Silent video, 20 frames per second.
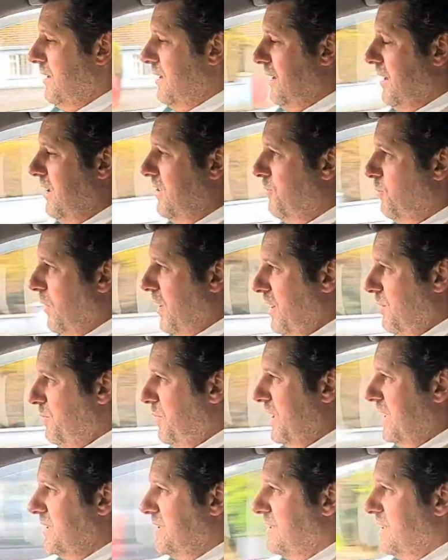It's well
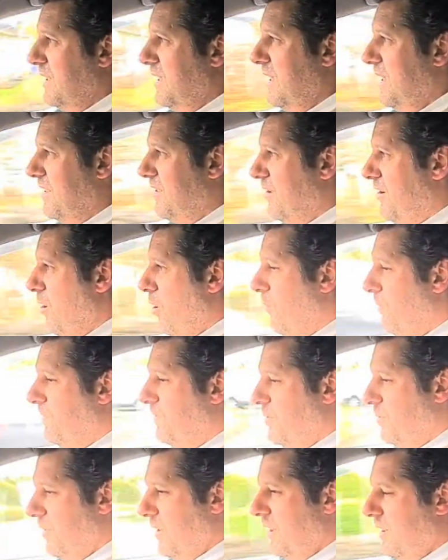built, it's
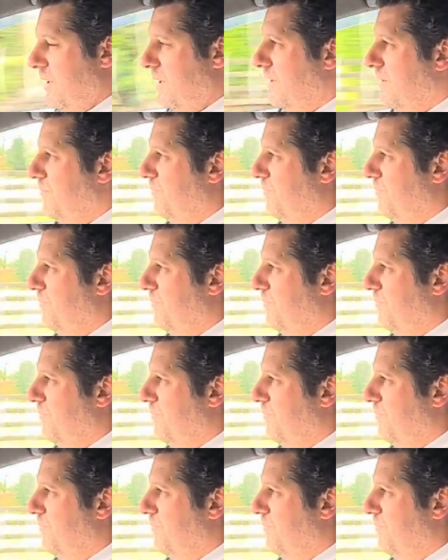comfortable.